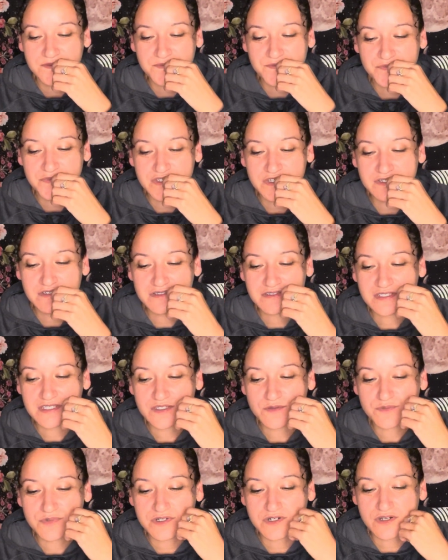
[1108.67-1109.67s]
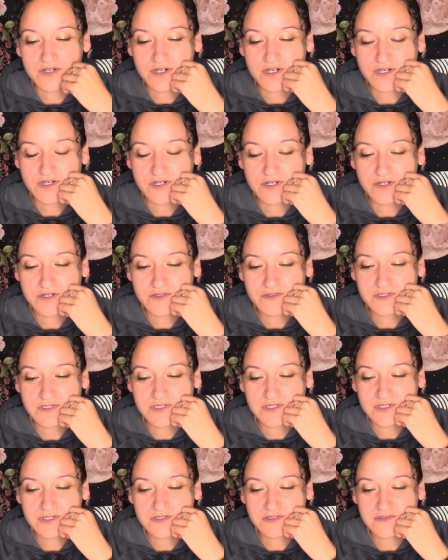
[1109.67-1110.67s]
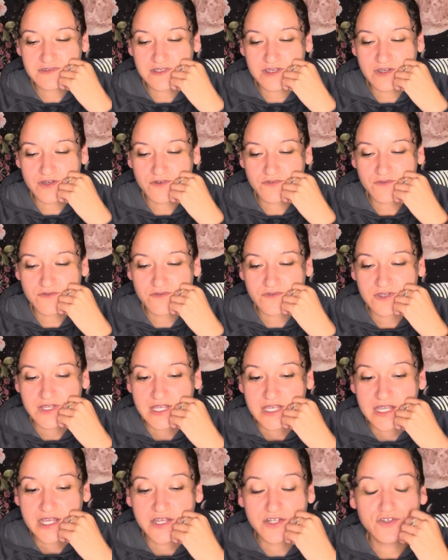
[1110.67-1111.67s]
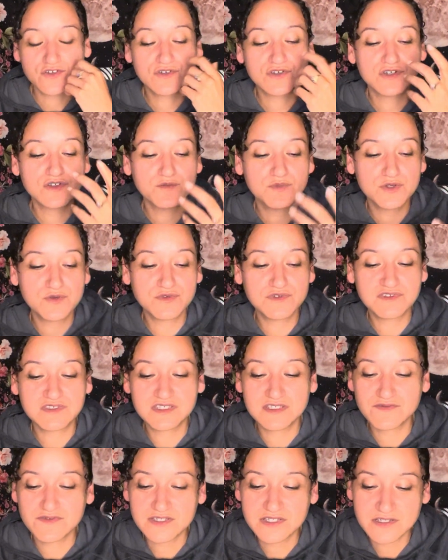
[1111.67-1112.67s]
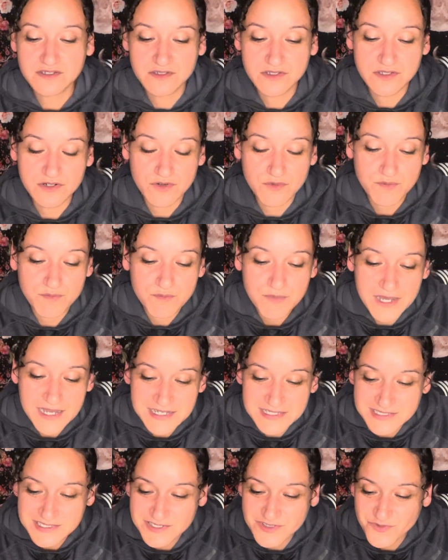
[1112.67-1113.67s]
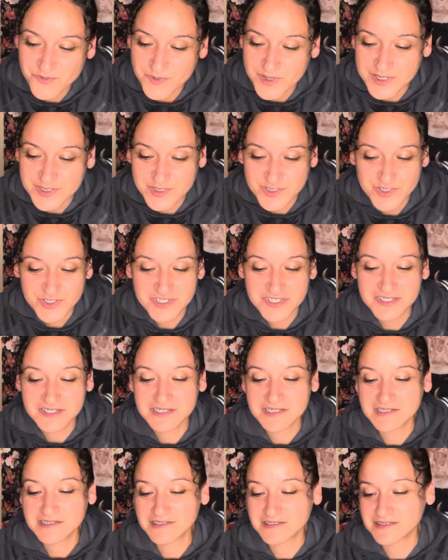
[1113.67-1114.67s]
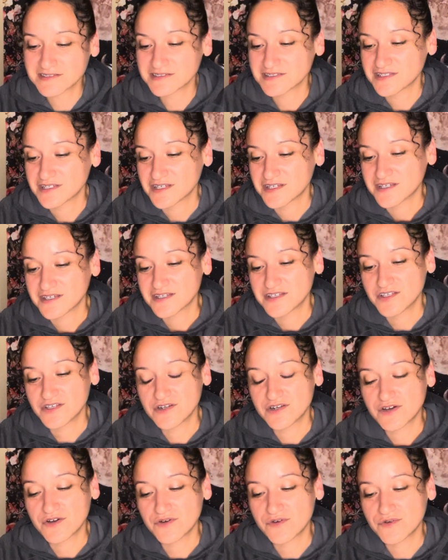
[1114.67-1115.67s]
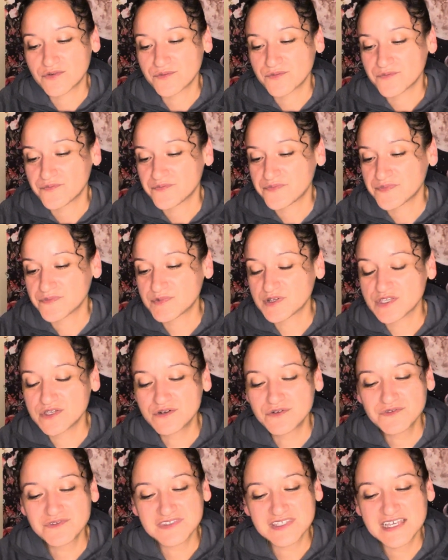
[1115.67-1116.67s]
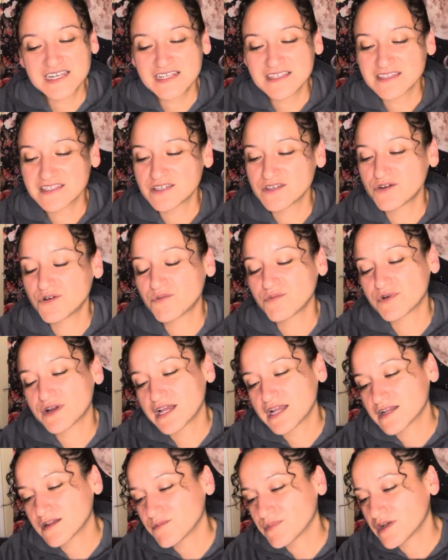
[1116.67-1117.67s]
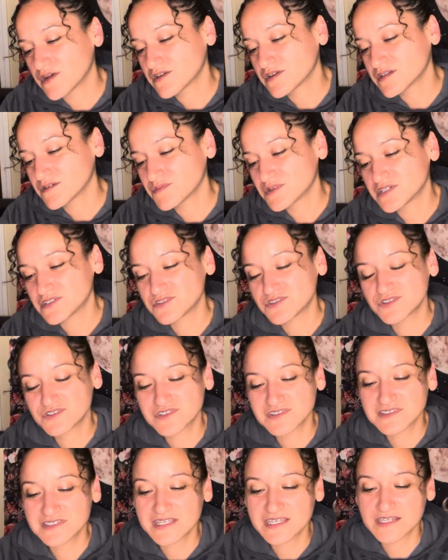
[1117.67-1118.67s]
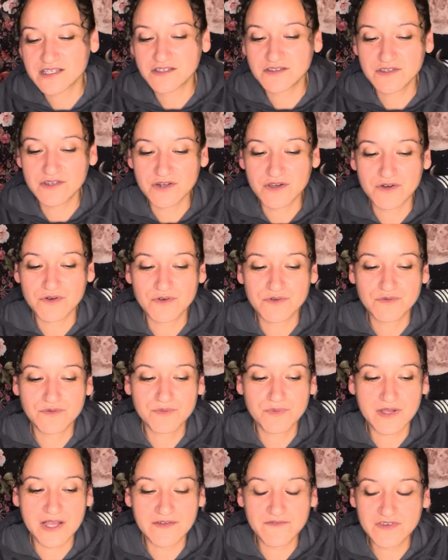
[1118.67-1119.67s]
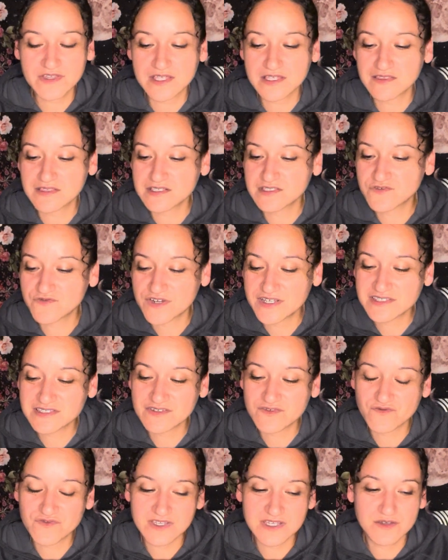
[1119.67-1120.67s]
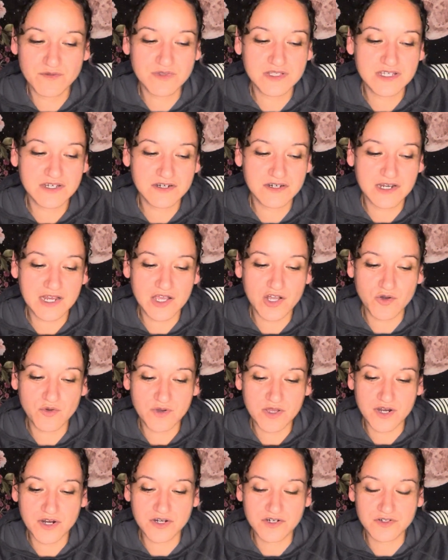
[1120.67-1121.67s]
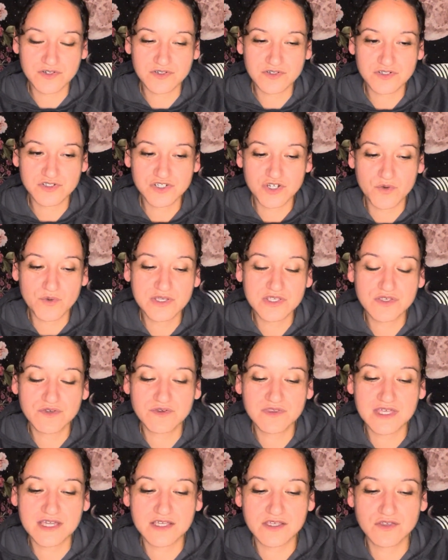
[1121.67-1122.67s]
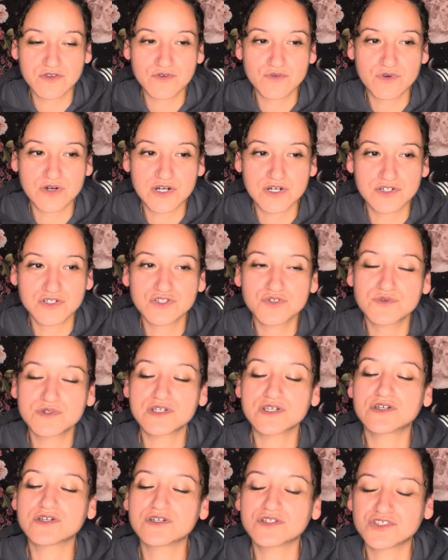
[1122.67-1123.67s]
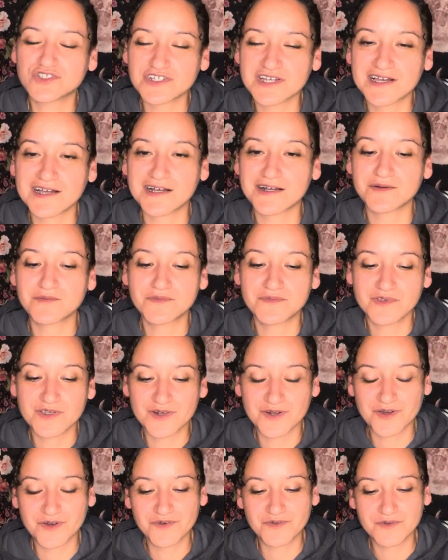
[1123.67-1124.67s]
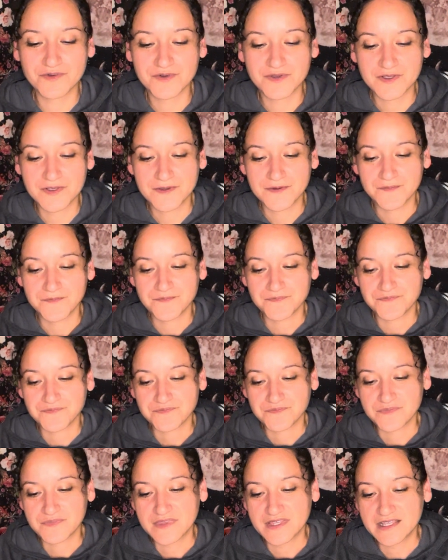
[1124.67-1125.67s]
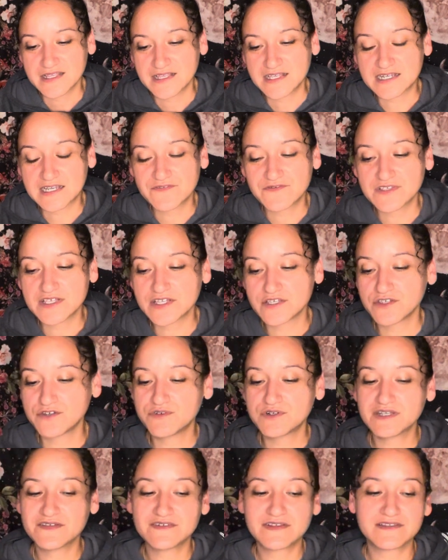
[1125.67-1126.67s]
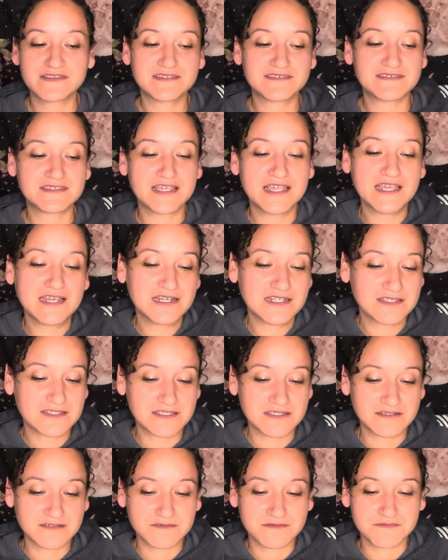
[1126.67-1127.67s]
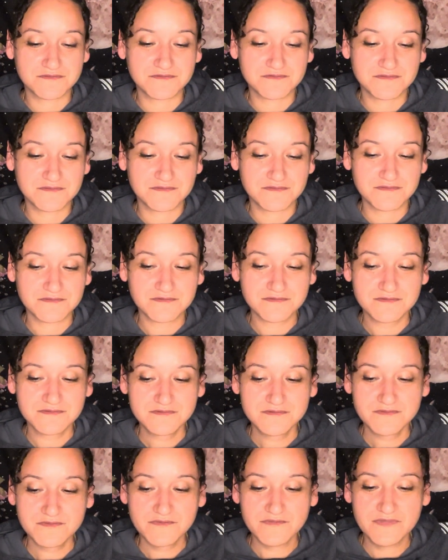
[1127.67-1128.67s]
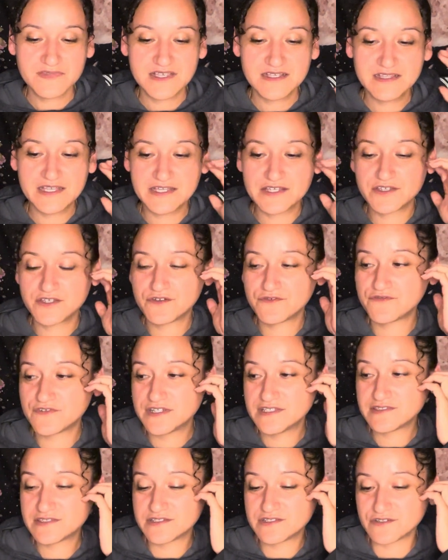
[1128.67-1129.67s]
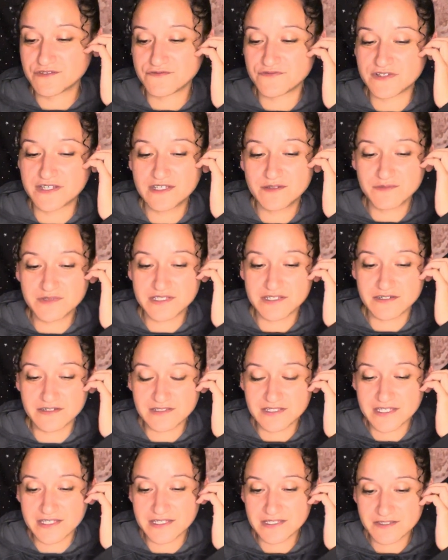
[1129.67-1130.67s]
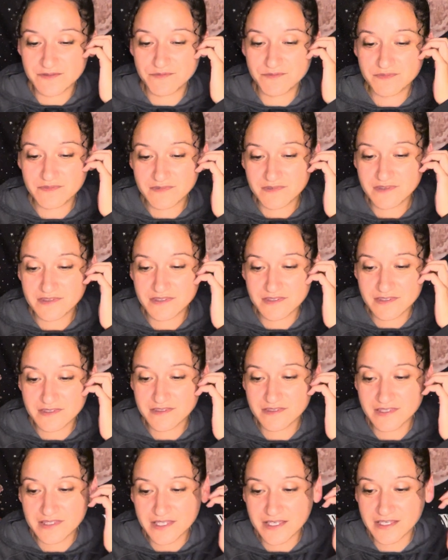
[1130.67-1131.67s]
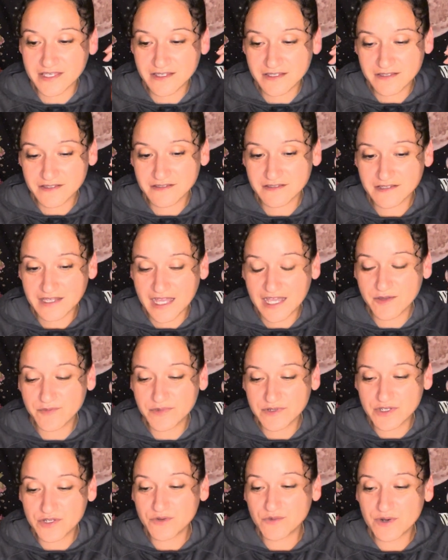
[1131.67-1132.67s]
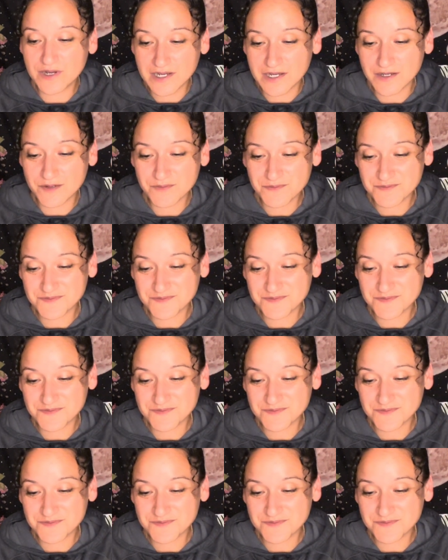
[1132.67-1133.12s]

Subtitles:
You just keep it all to yourself. And you could be receiving, you know, positive messages, you know, but you don't say anything. You don't brag about it because you're just like, you know, I feel like these friends and family are showing you that you are doing a good job, you know. Like, I feel like you don't even have to say anything. Like, your friends and your family are like hyping you up.